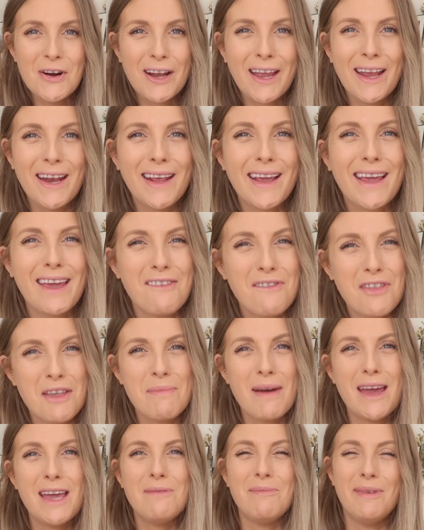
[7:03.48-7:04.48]
not going to give the
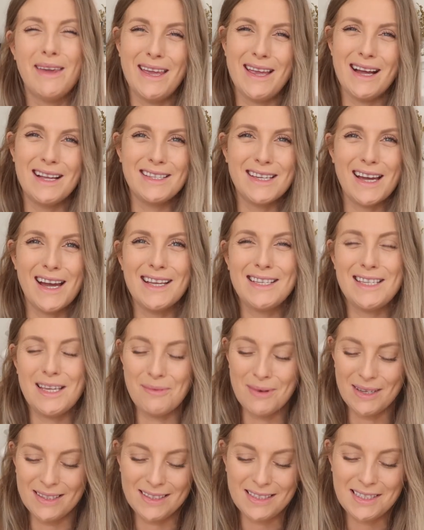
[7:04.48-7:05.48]
baby a dirty
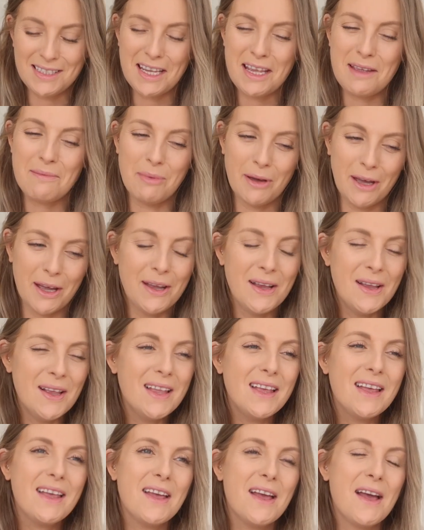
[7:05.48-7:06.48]
onesie, but
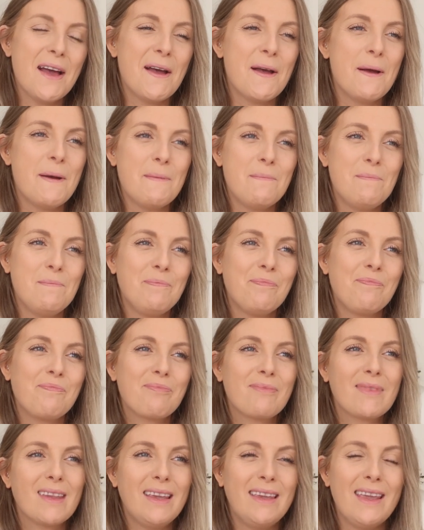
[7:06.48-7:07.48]
um,
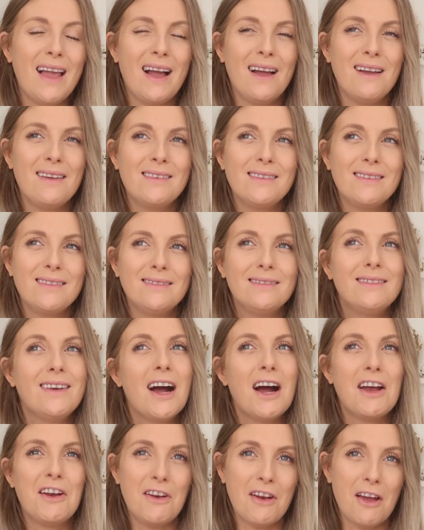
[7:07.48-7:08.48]
yeah,
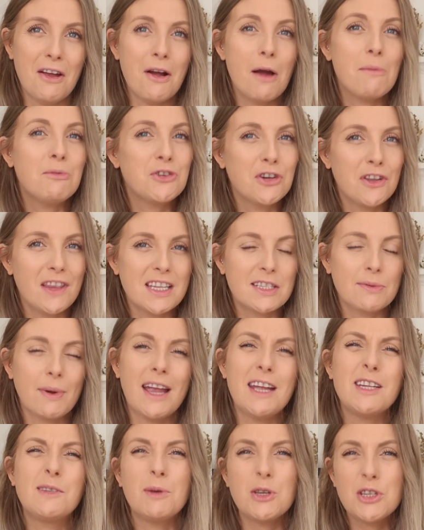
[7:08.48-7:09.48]
I don't know. I'm sure there's
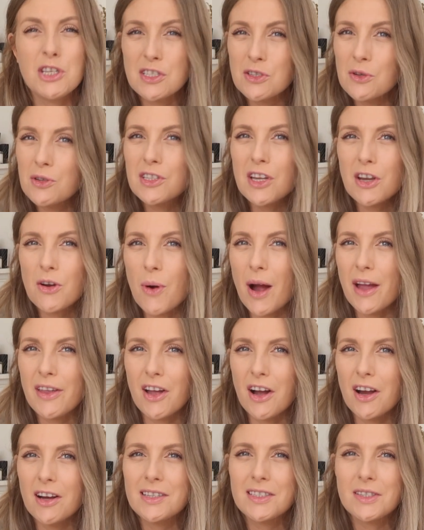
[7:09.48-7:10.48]
ways, but she's also quite
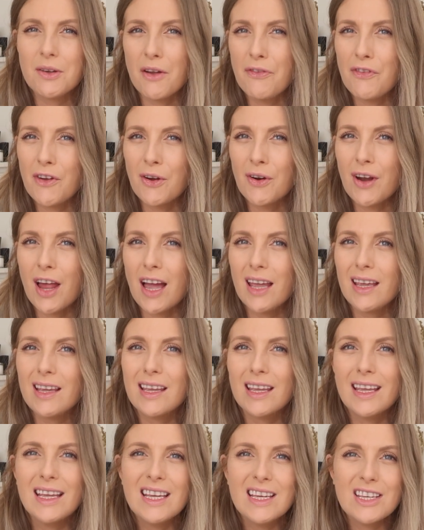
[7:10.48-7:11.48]
young, so I feel
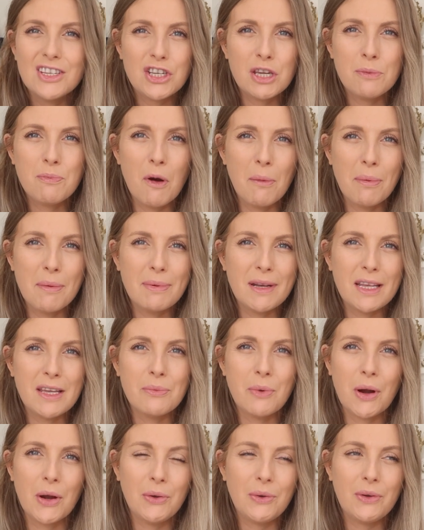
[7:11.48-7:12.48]
like she probably
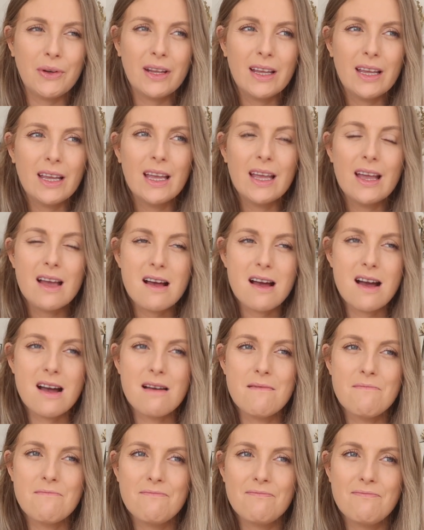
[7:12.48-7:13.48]
won't
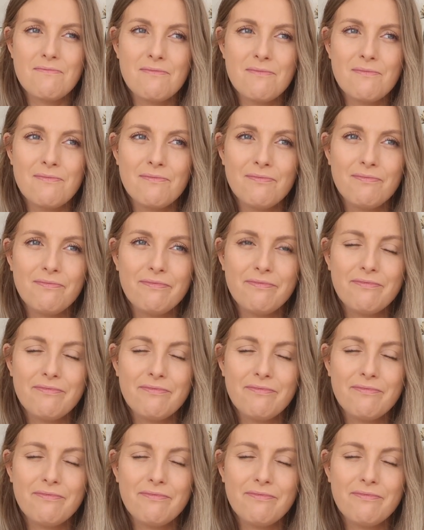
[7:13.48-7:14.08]
um,